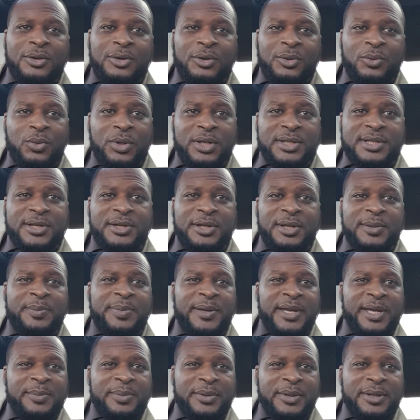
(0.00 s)
What's good,
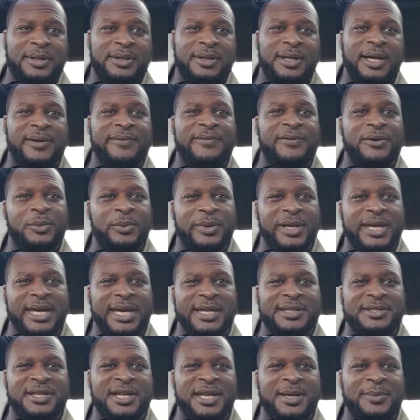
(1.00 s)
people? I thought we'd
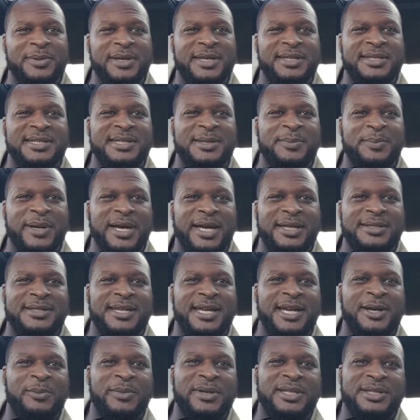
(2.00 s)
catch up because it's about
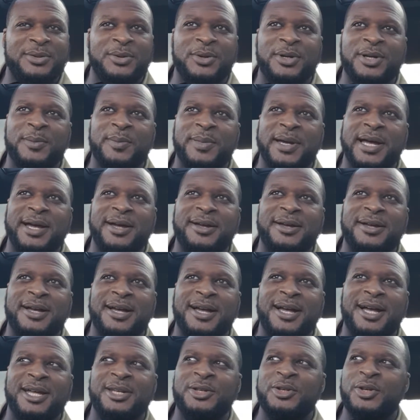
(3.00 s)
time we talk about
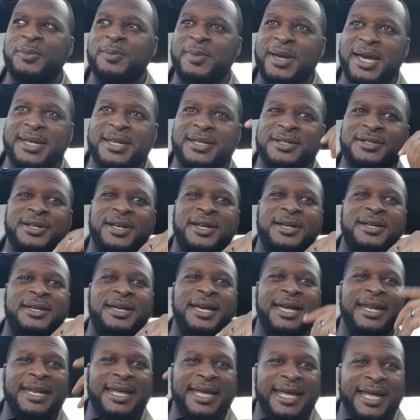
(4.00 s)
our new manager
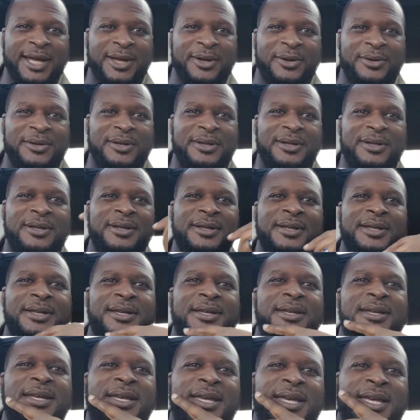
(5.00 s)
and how
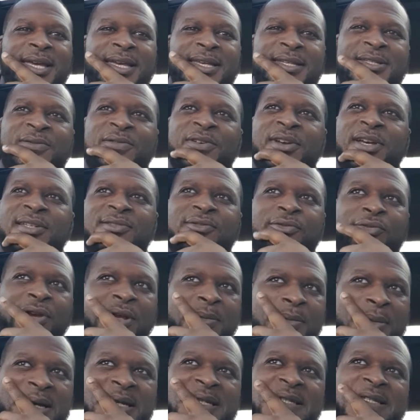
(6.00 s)
his first 3
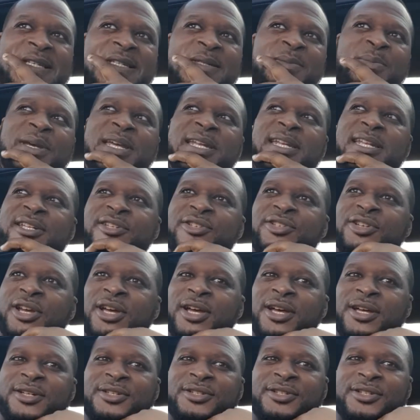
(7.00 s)
months has been in
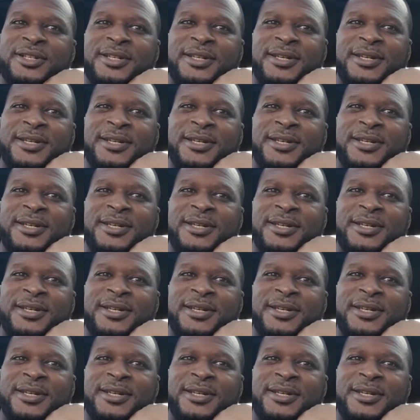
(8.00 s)
charge.